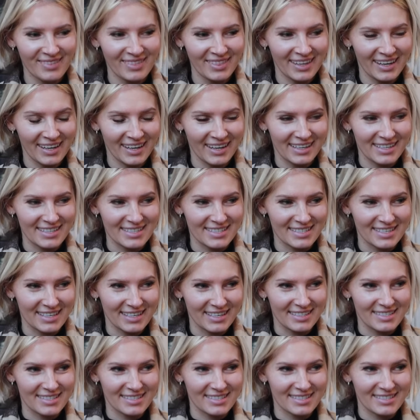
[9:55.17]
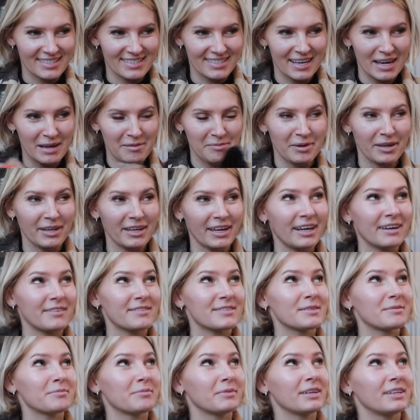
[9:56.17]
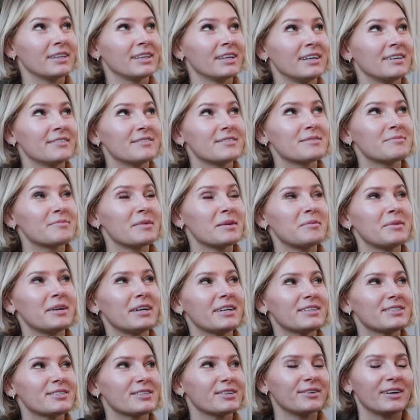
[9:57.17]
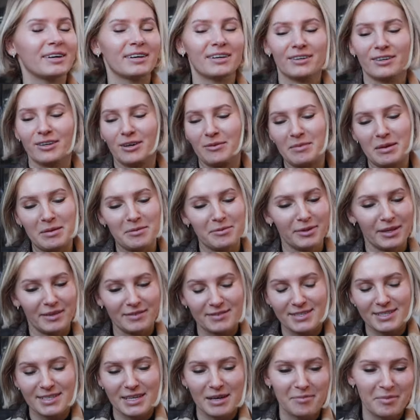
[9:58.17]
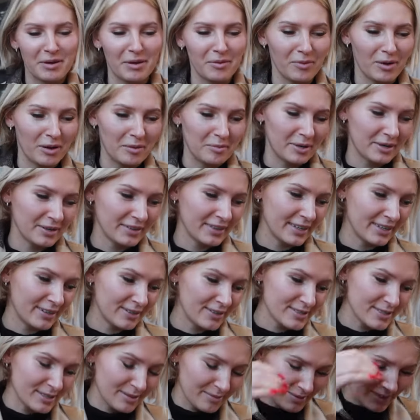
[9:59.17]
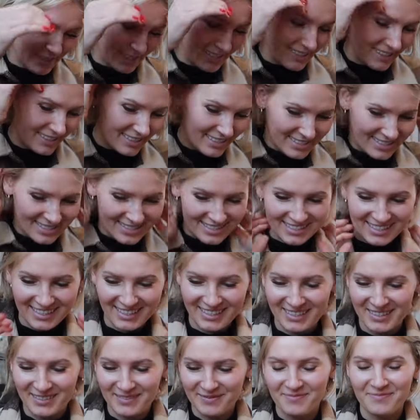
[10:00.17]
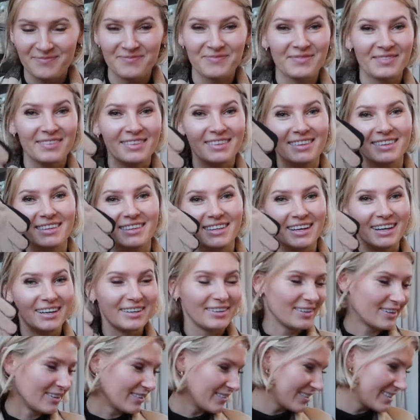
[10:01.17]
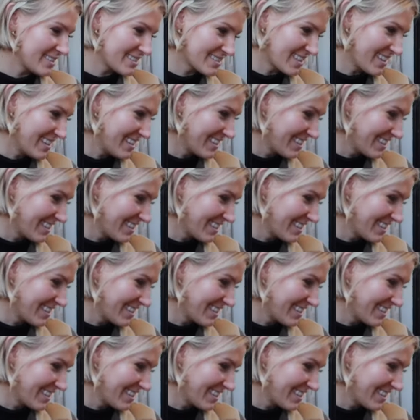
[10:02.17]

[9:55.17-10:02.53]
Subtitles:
that kind of stinks. I might have some gloves. Maybe I don't. I don't know. Maybe I'll have to stop by Walmart there or something, because, yeah, no, these